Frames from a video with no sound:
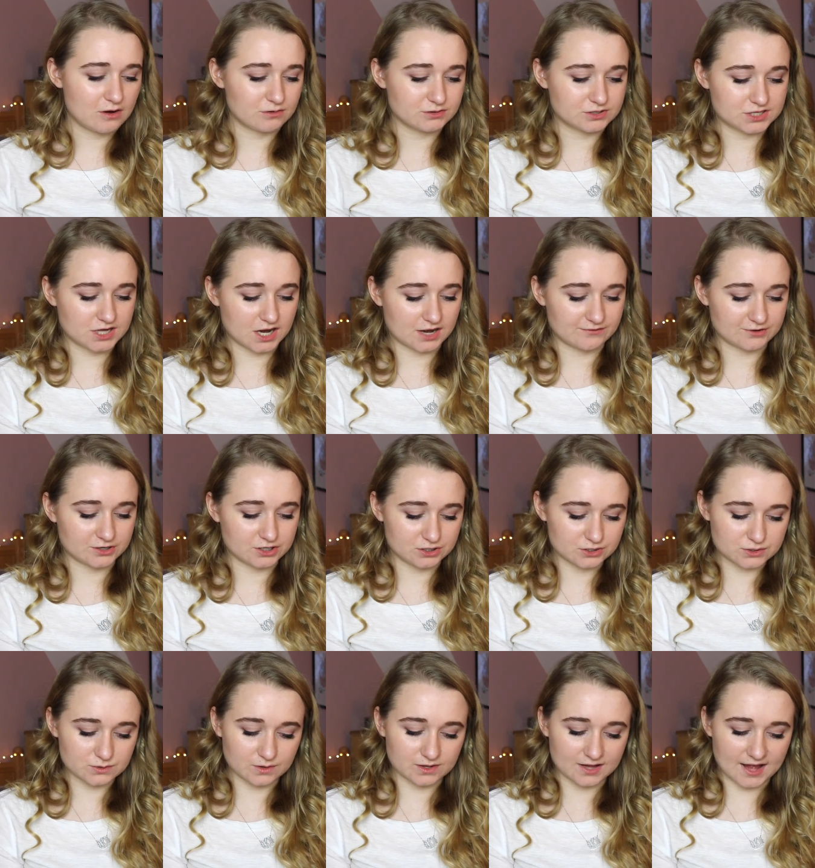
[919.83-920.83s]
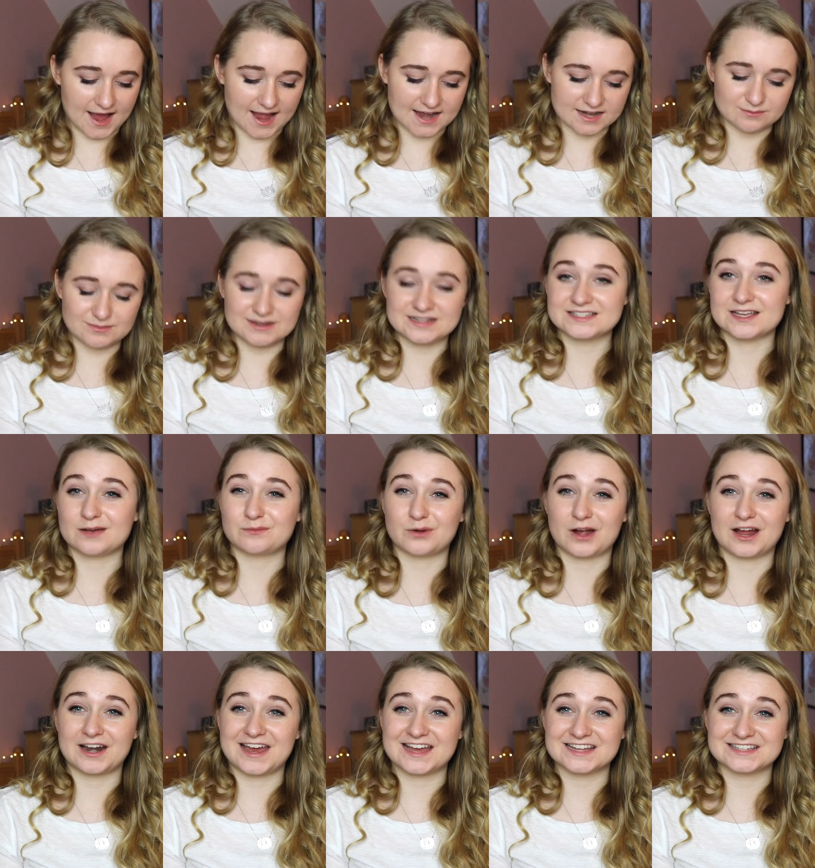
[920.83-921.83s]
which is kind of unusual and it means that
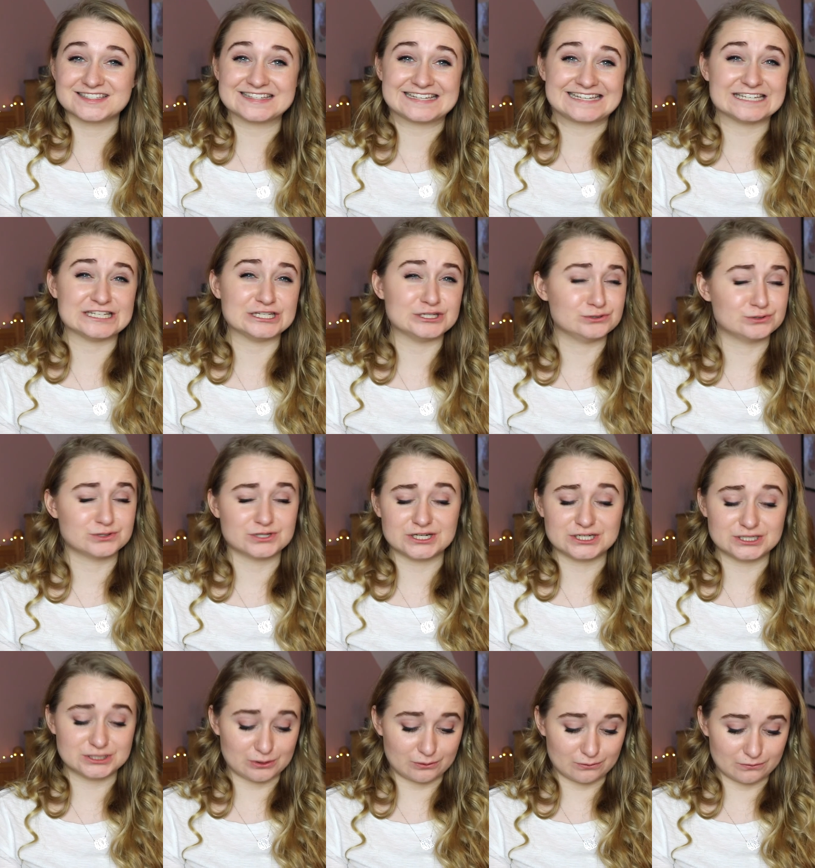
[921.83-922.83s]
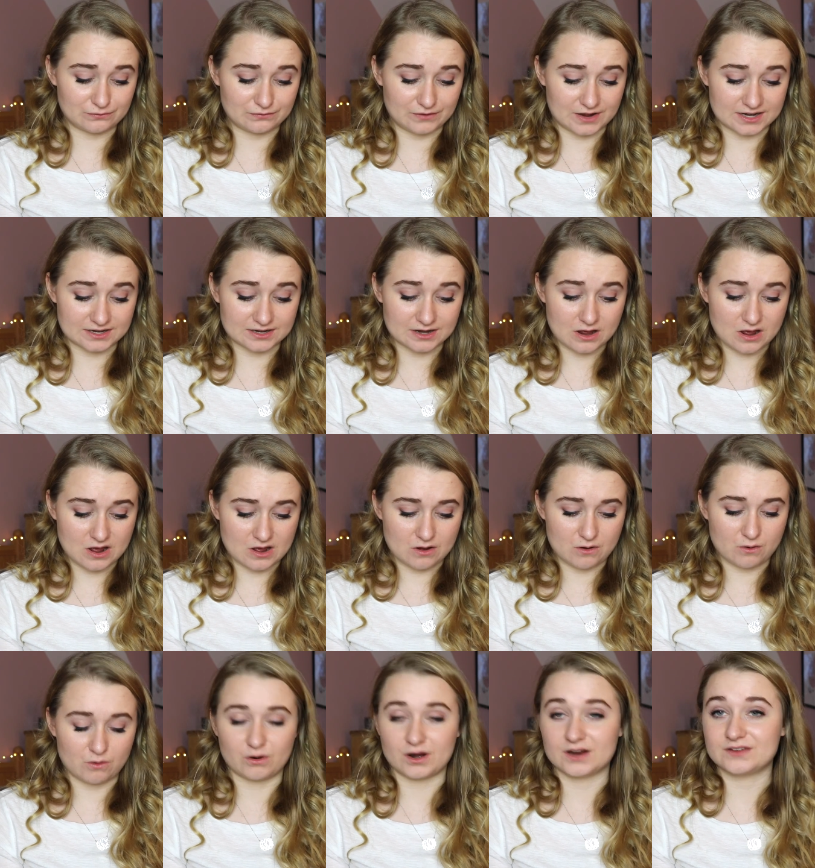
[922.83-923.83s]
bralettes usually don't fit
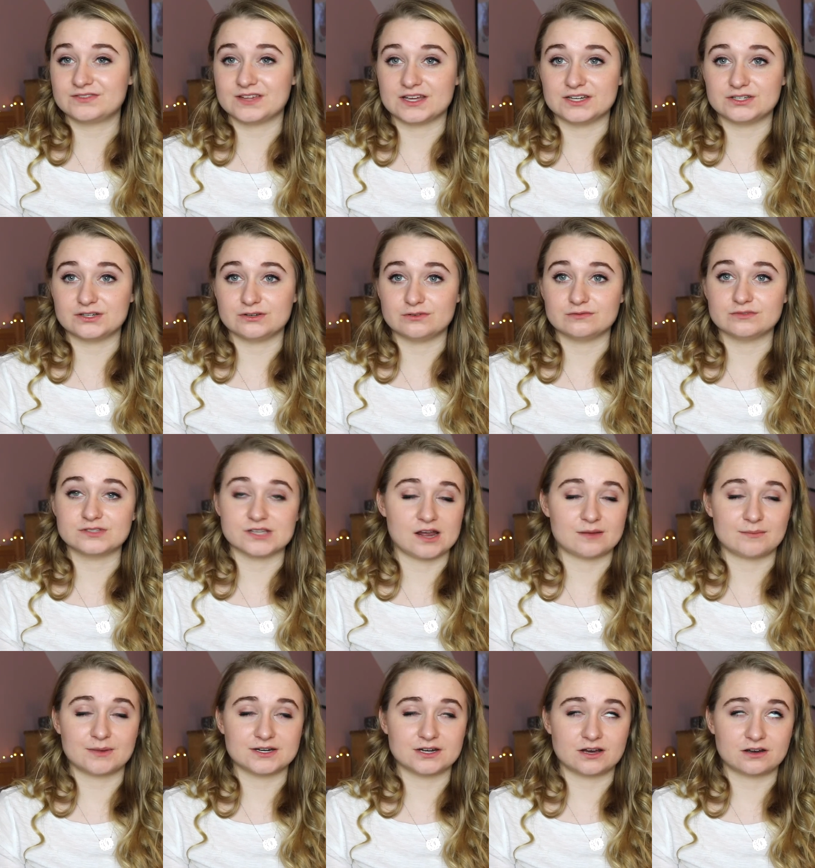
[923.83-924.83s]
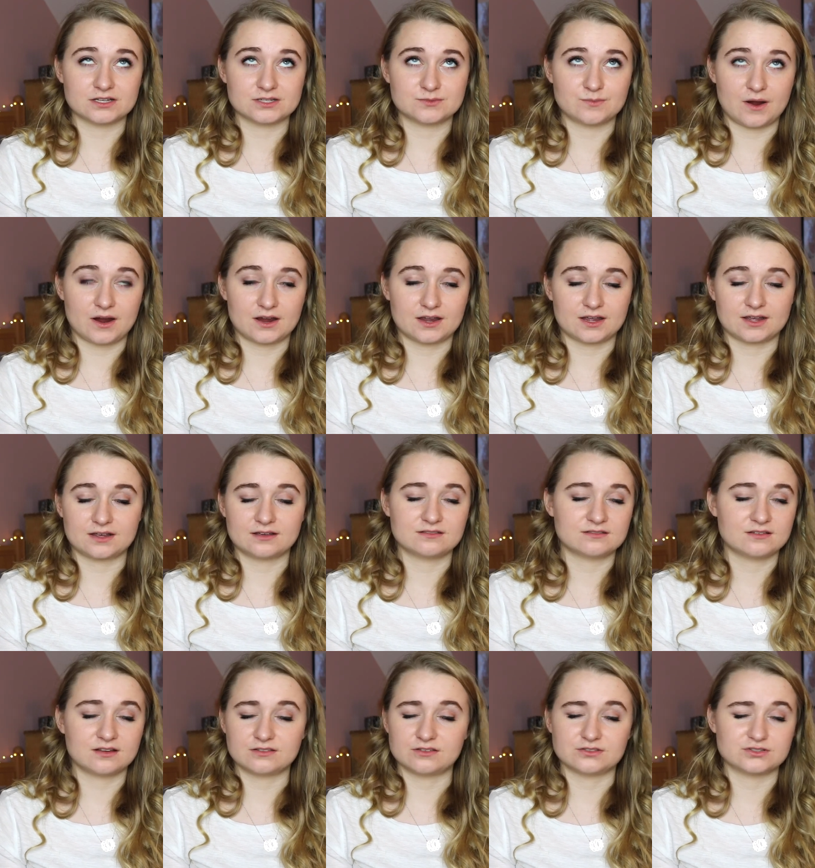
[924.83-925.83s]
or if they do, sorry my dog is barking,
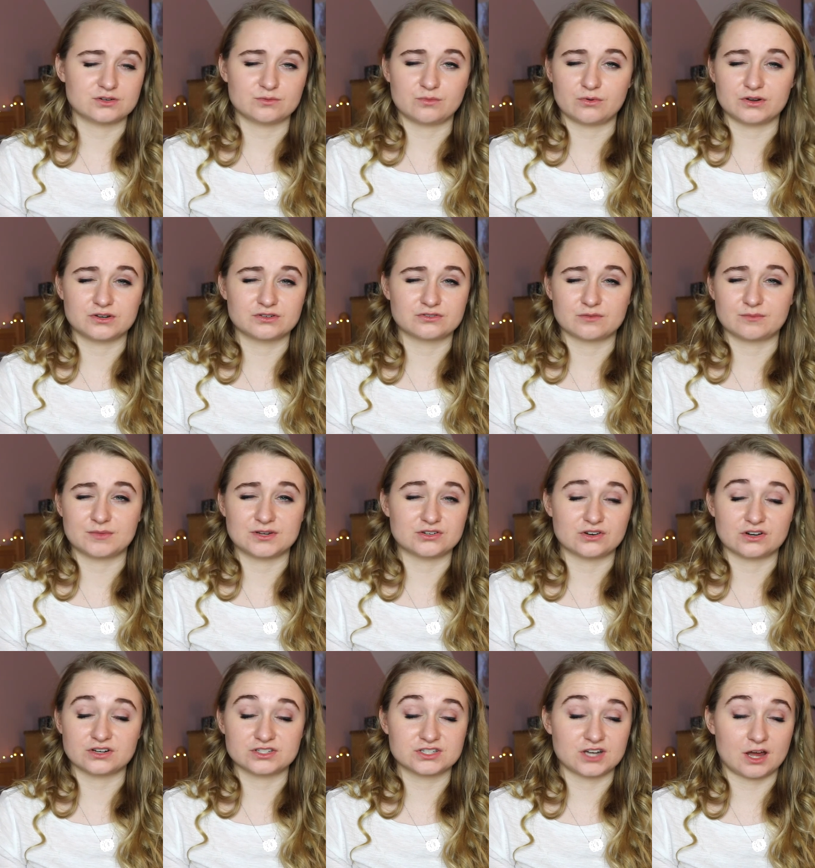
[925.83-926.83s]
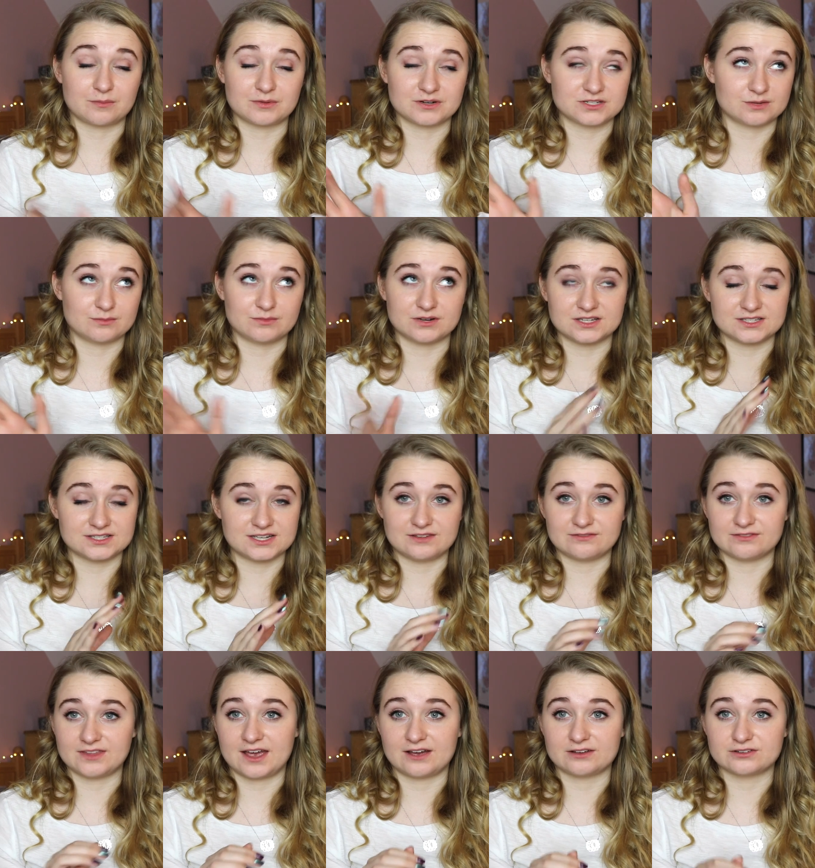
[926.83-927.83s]
there's no point in me trying to stop her, somebody's
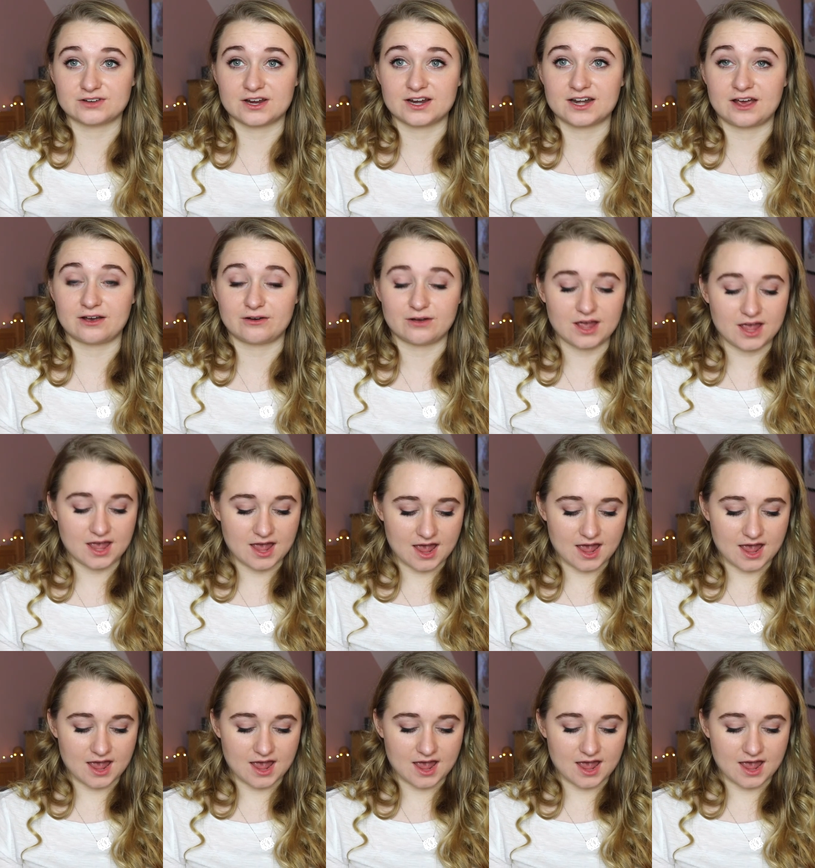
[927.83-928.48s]
leaving the house right now.